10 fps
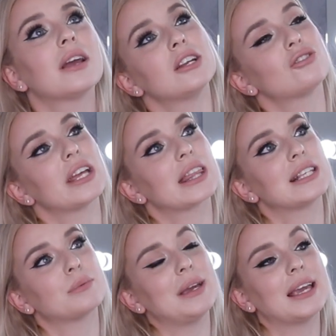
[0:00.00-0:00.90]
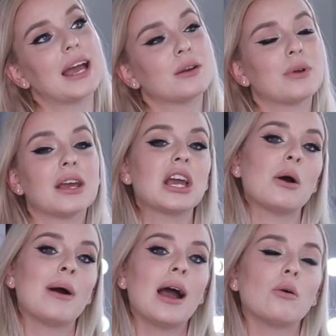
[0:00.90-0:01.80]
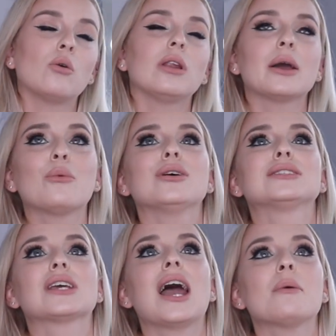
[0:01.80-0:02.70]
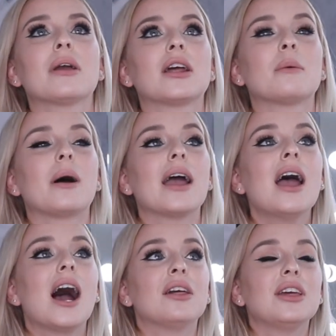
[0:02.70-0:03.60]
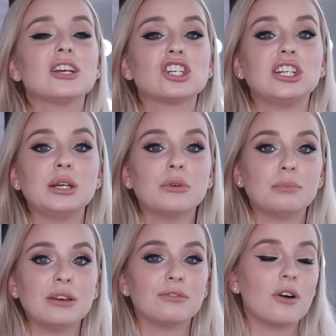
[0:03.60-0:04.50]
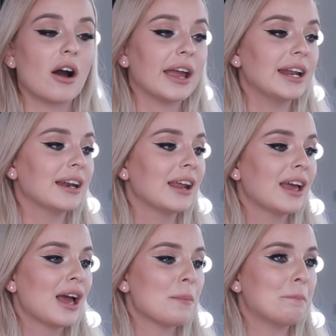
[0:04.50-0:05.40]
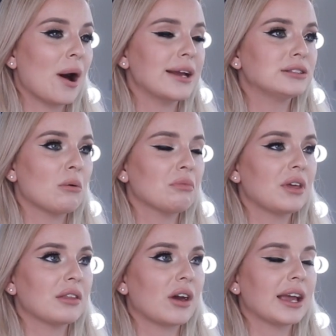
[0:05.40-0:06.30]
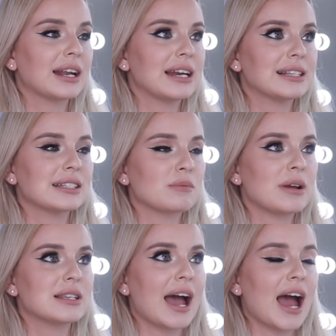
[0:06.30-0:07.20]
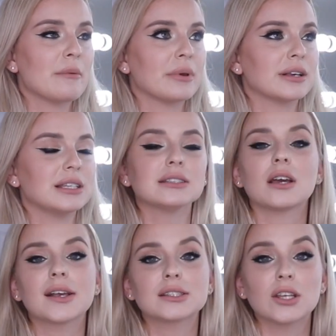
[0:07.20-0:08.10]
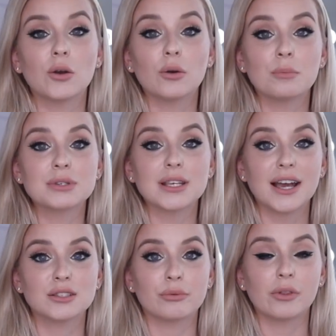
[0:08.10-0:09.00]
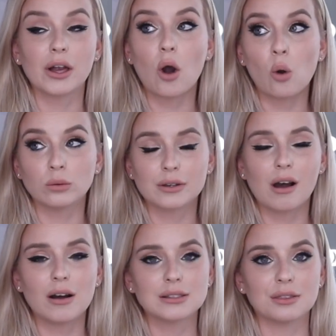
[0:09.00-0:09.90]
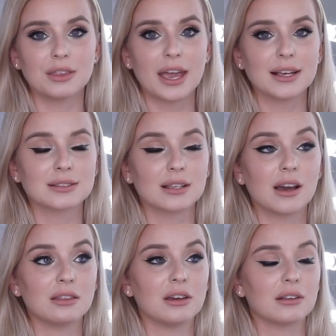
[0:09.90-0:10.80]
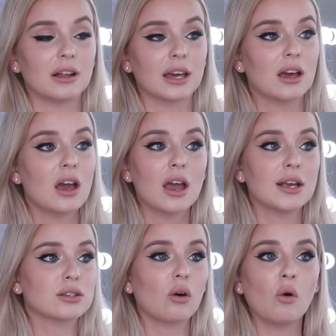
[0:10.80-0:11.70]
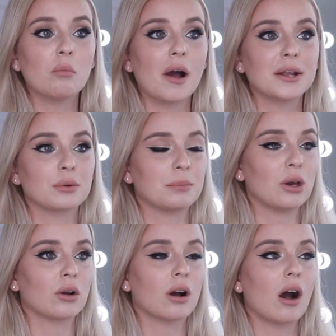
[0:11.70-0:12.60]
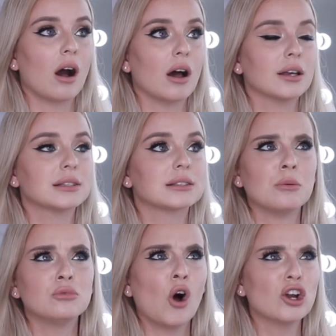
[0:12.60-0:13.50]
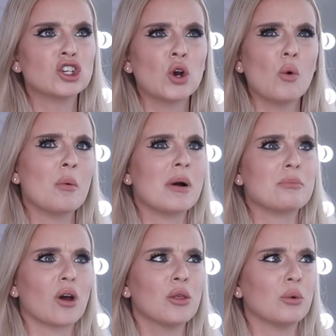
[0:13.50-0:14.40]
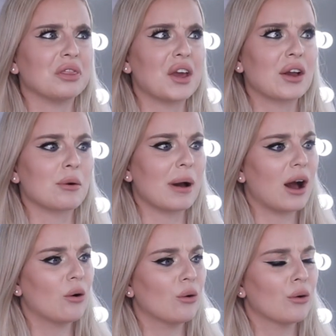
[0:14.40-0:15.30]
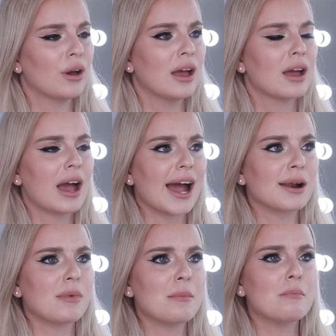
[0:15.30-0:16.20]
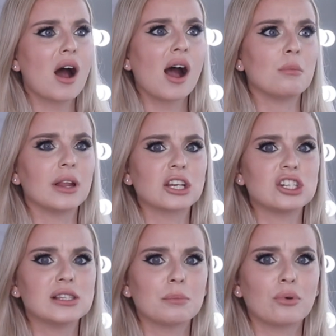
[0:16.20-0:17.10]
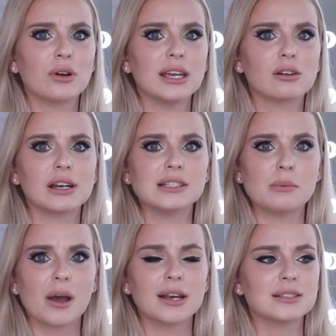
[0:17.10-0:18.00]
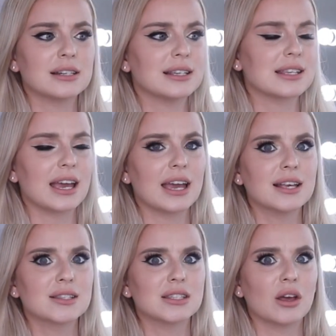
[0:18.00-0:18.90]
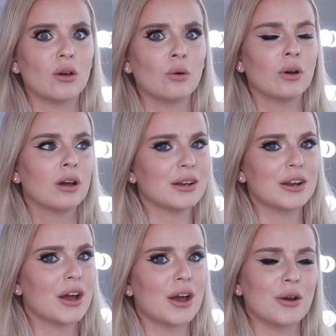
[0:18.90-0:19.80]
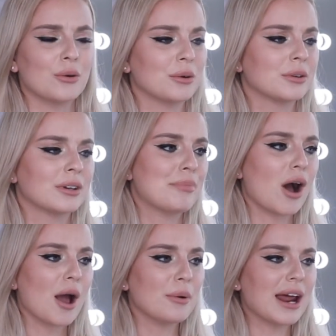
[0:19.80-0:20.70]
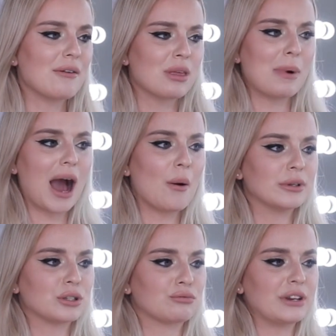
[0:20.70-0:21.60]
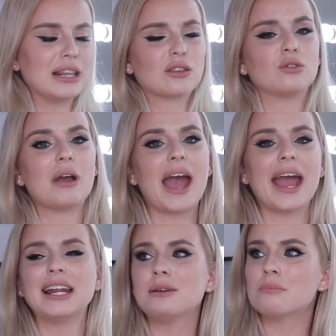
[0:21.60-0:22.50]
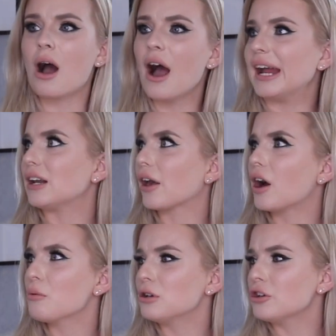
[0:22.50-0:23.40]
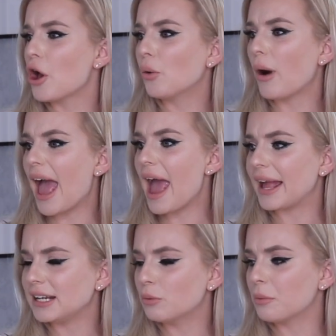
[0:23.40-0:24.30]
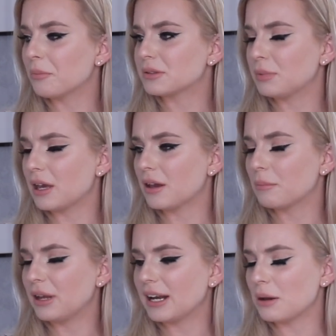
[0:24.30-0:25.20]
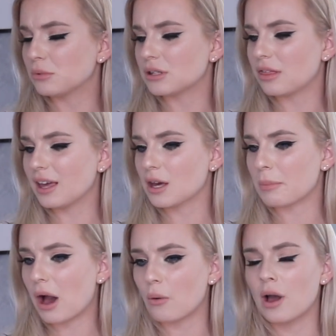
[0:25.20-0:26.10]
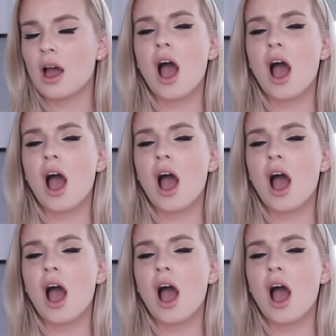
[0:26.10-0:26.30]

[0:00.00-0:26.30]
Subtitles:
am I going to drink this weekend when I go out? Or like, what skirt am I going to buy? I think she would be fine. But I don't think that I could listen to my dad because he's like so obsessed with like old cars and things. I think like his whole mind would be on cars. I'm not sure what my brother would think about. And my mum, like, she's a pretty crazy person as it is, so I don't know. But I would have the power to read through any mind. Like, I would know what anyone was being able to think about.